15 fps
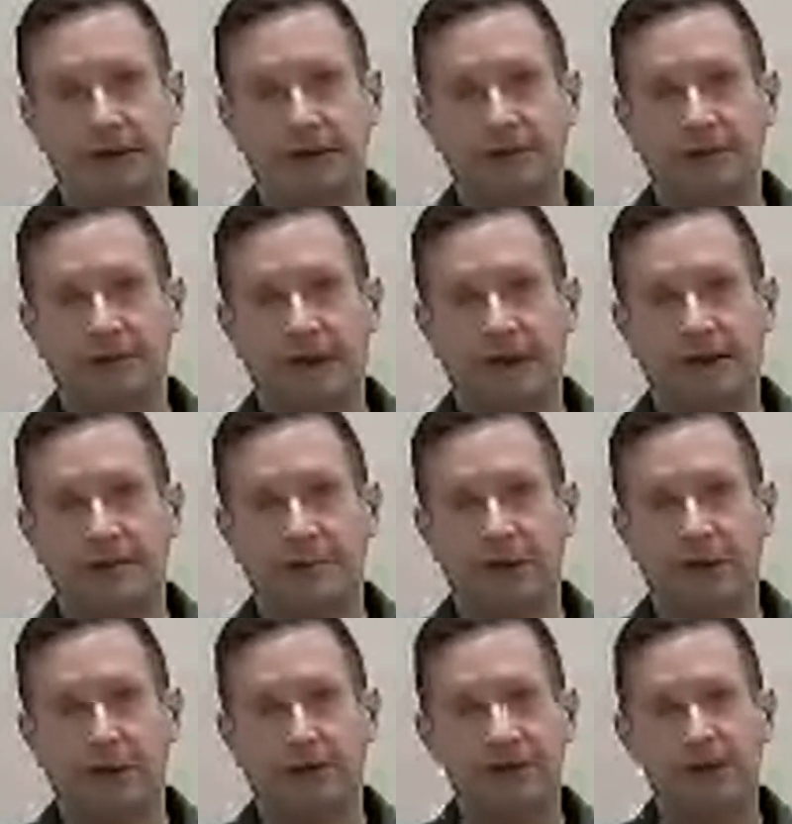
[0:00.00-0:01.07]
Okay, we
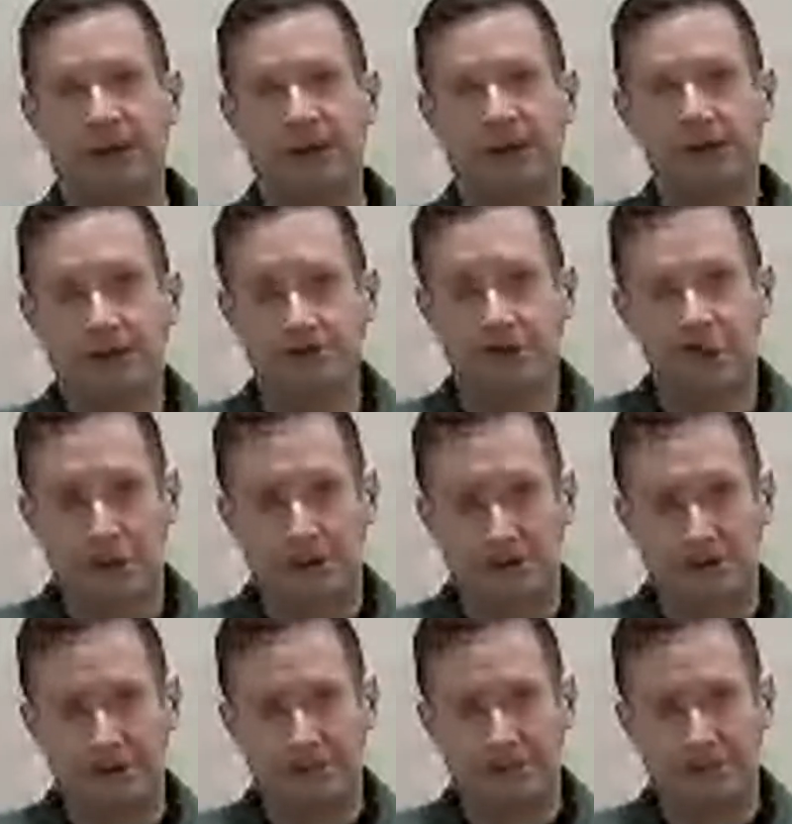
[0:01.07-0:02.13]
didn't stop
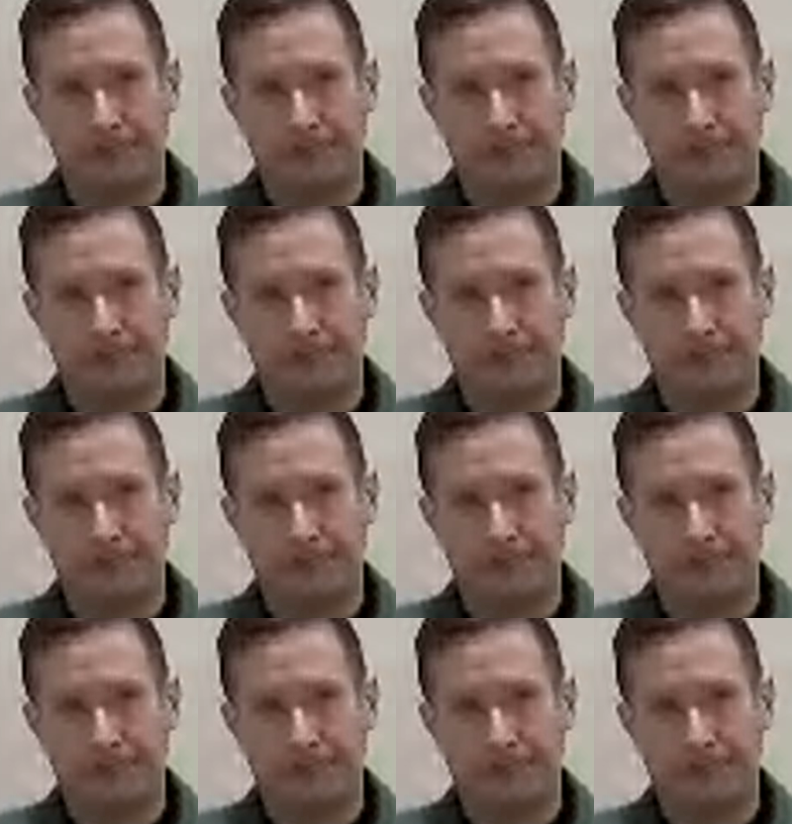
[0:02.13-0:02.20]
construction.